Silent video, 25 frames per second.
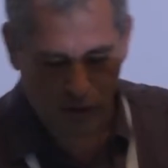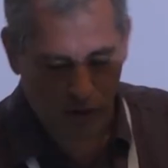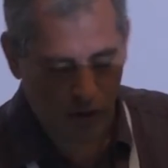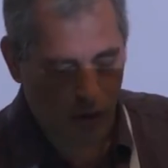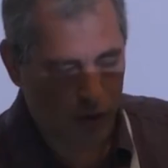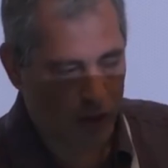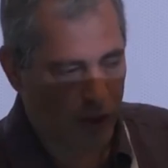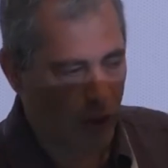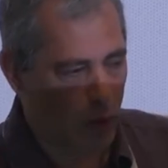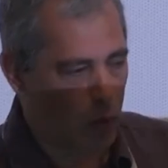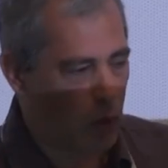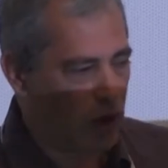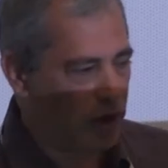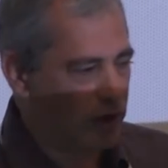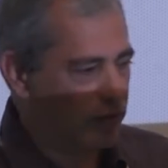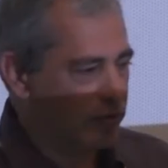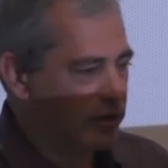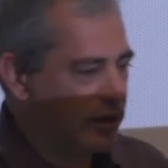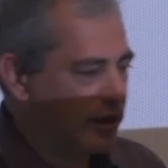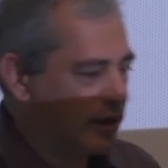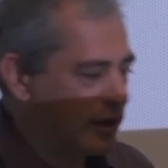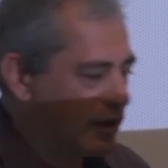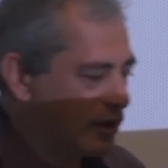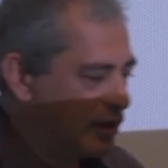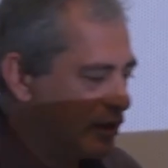Okay, one of
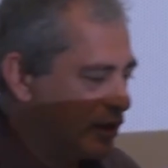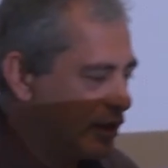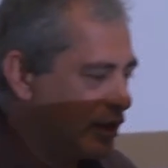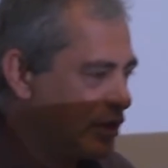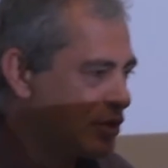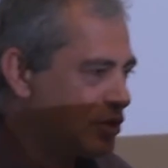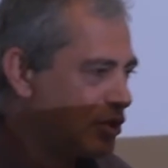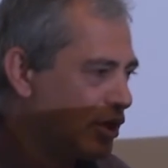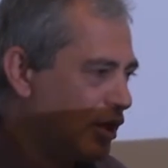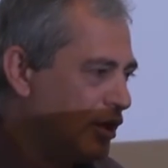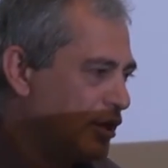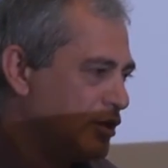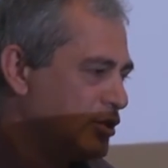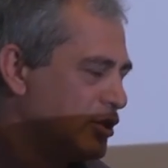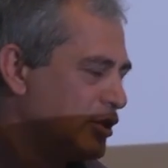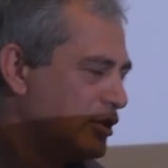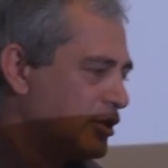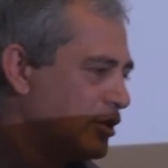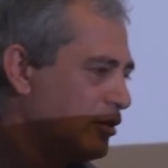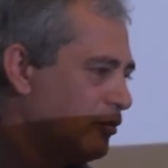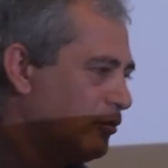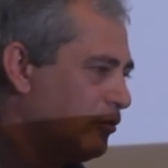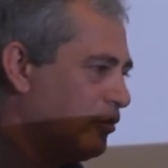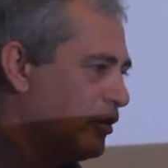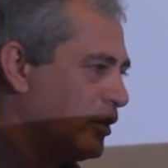the key challenges
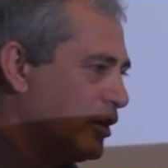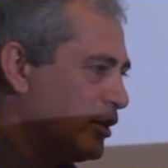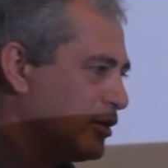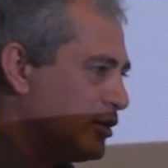of